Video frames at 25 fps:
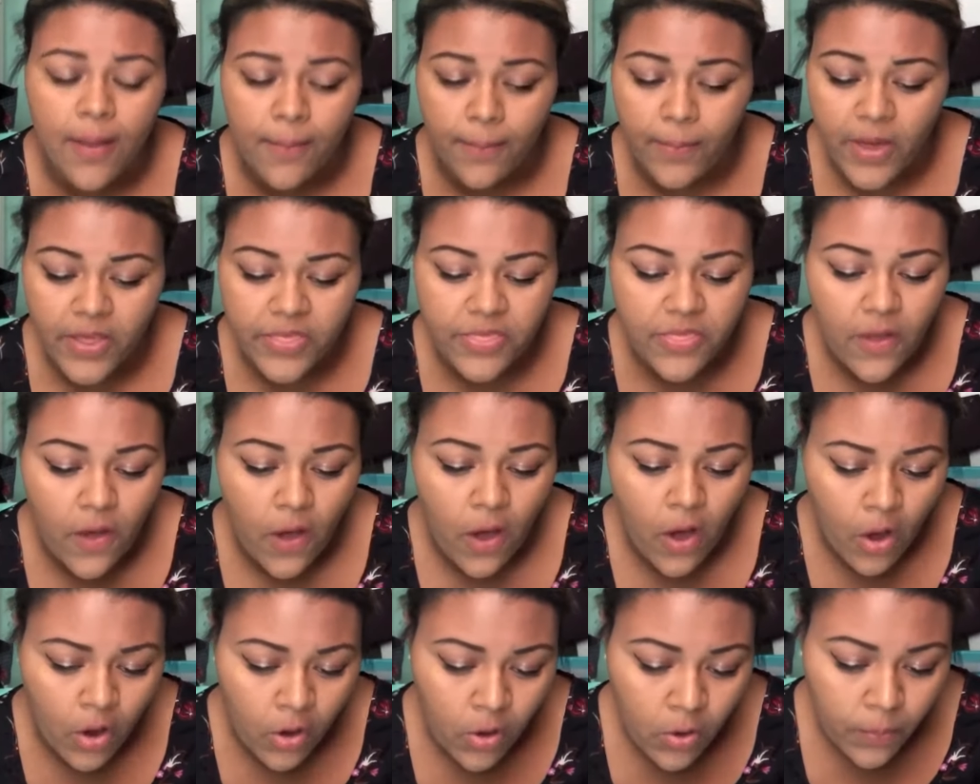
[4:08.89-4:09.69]
But the
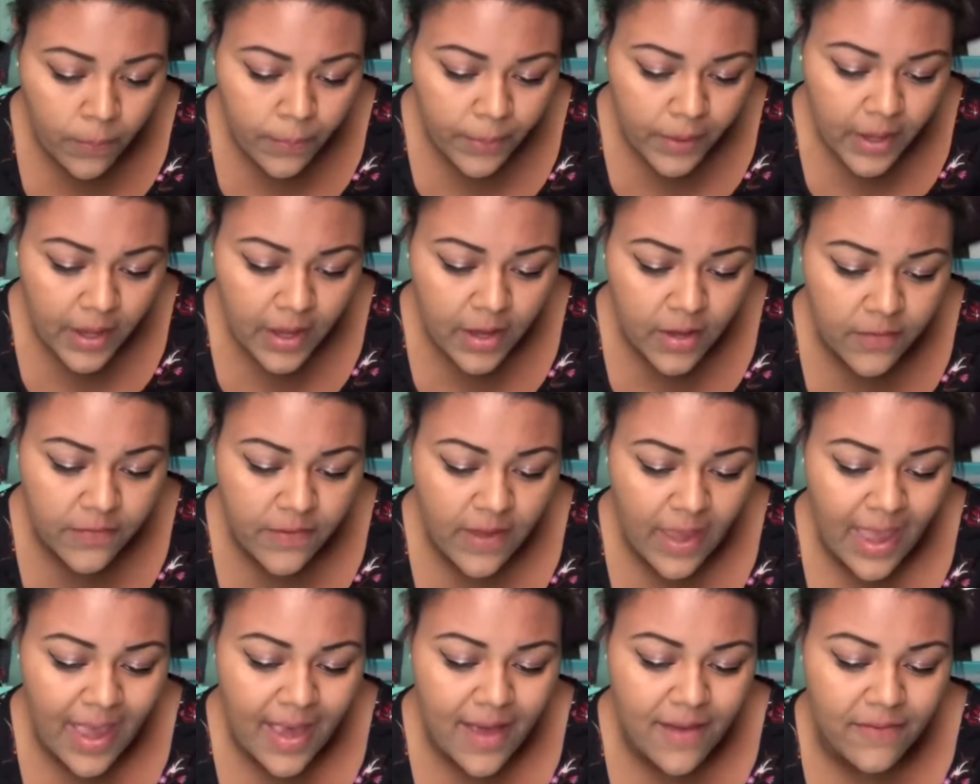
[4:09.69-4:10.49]
hope of
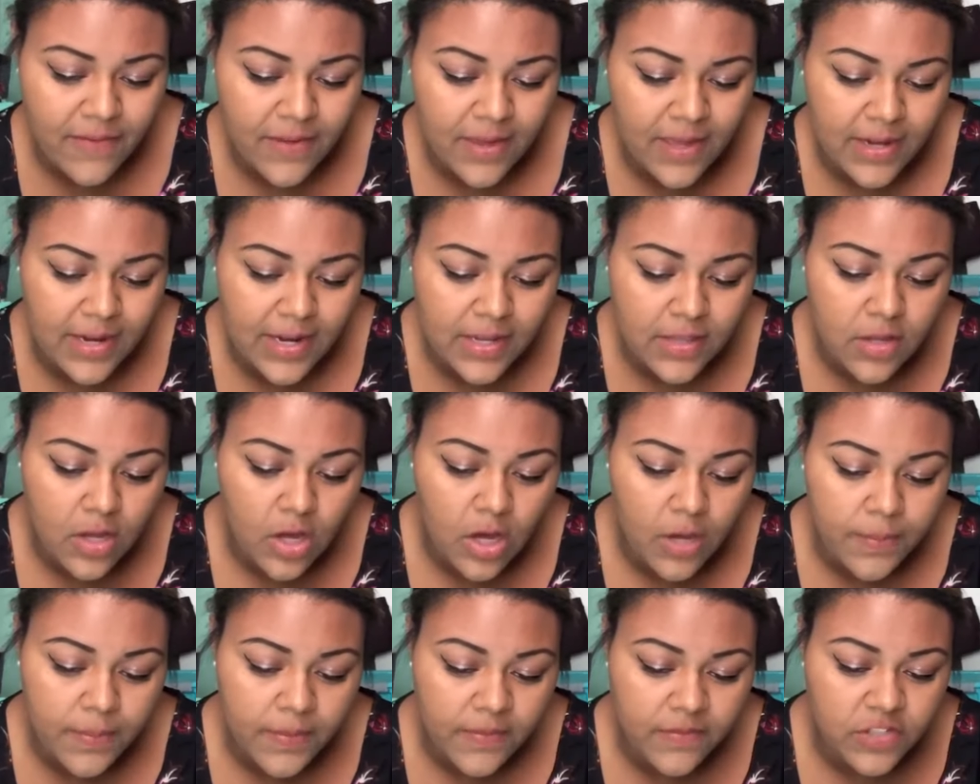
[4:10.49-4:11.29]
heaven and the
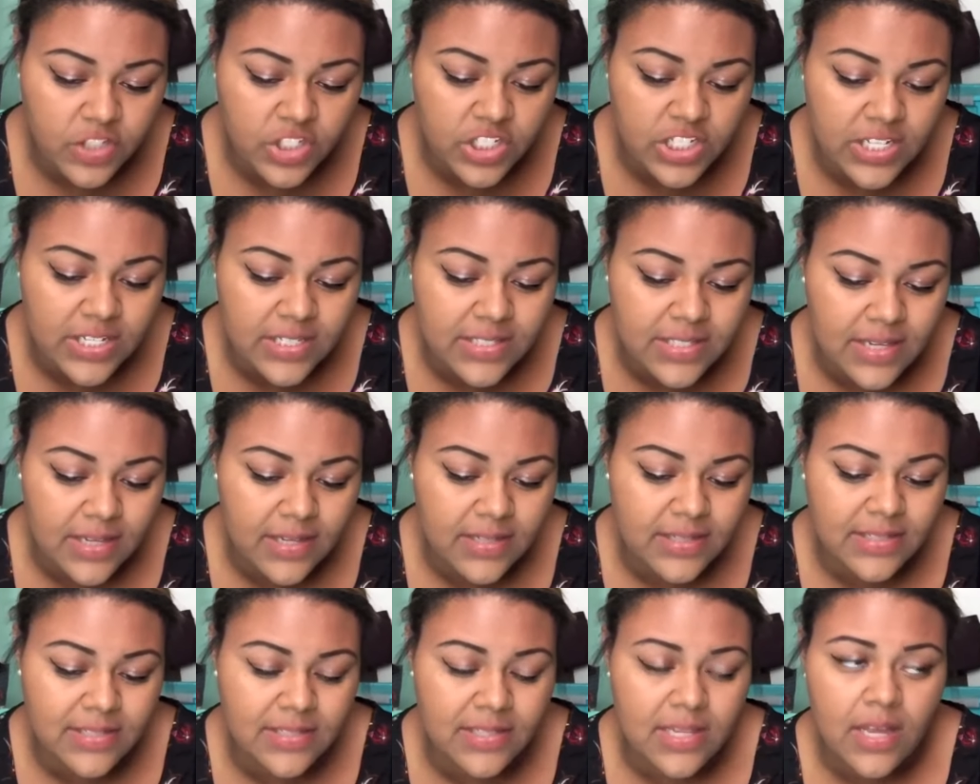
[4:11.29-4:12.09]
hope of
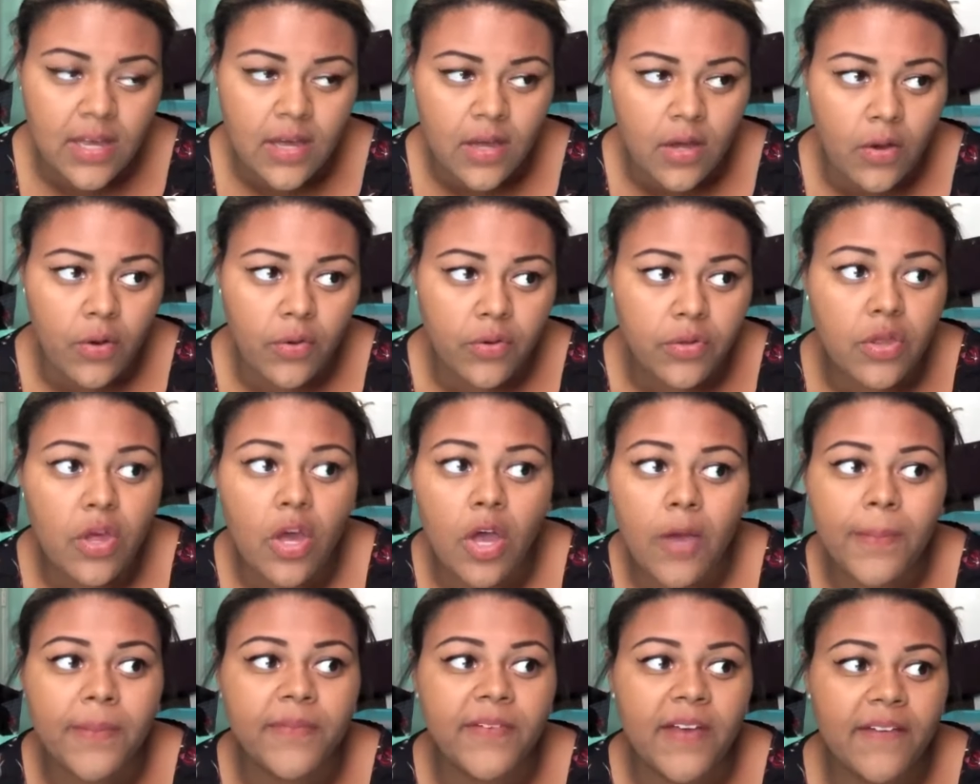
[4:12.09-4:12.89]
Jesus, or the
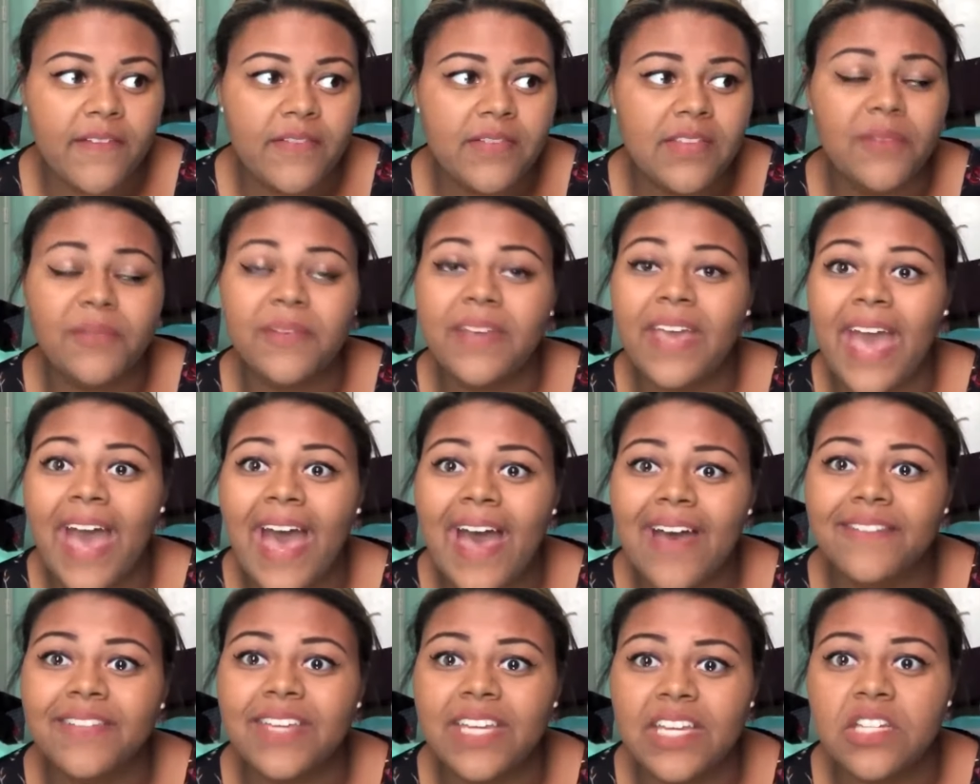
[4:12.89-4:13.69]
hope of heaven that we
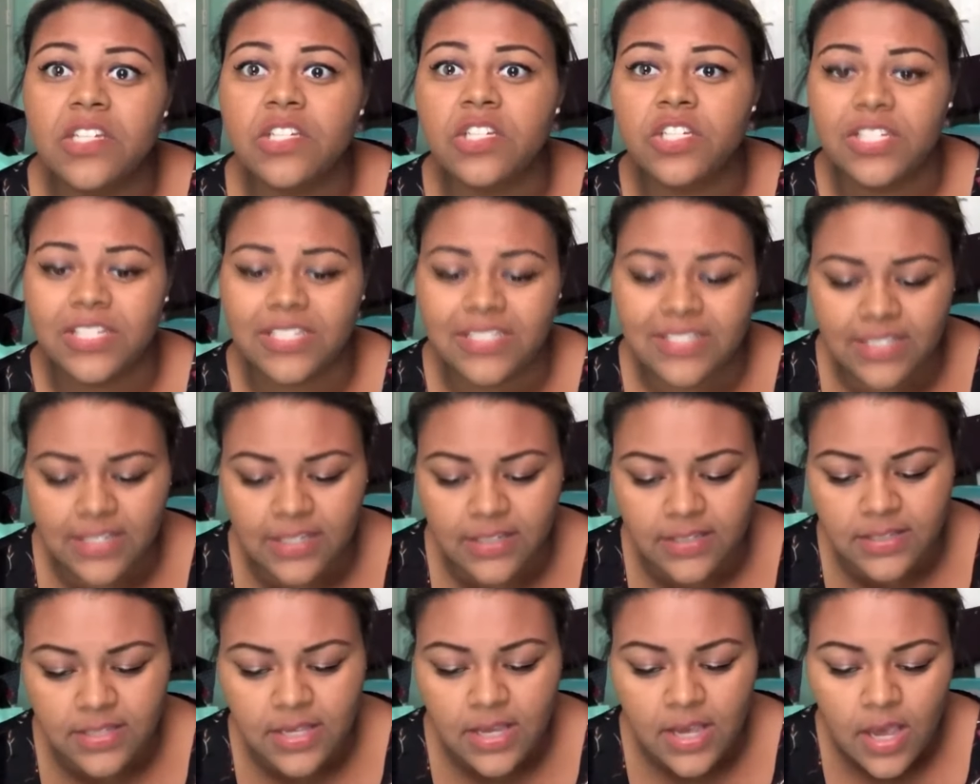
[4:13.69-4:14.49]
have in
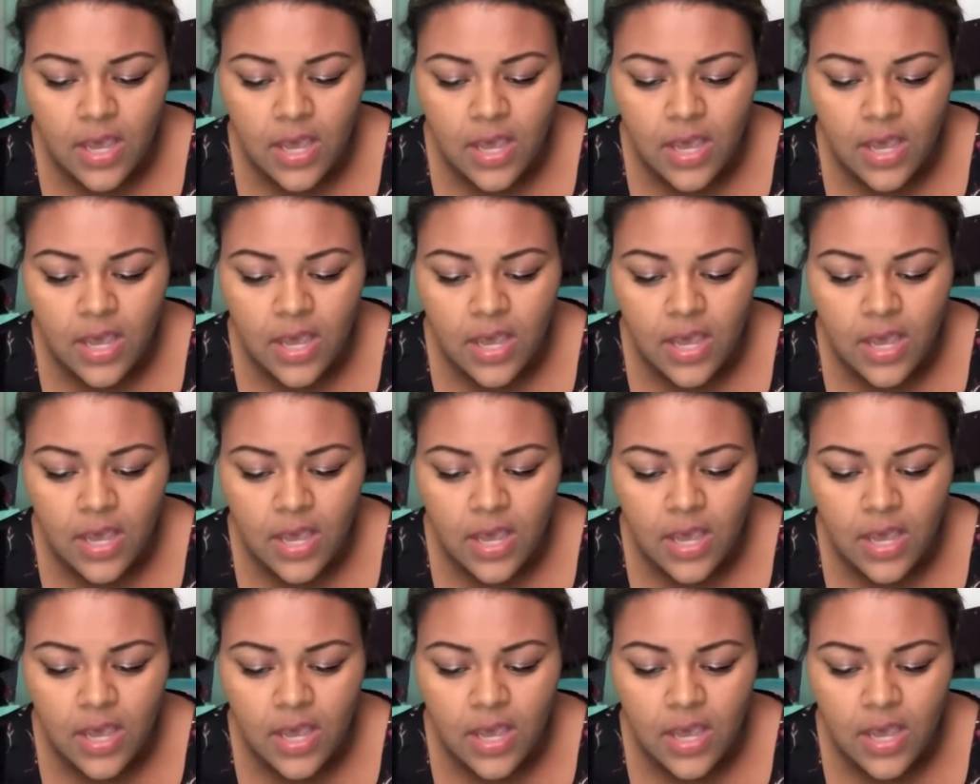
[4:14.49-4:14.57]
Jesus,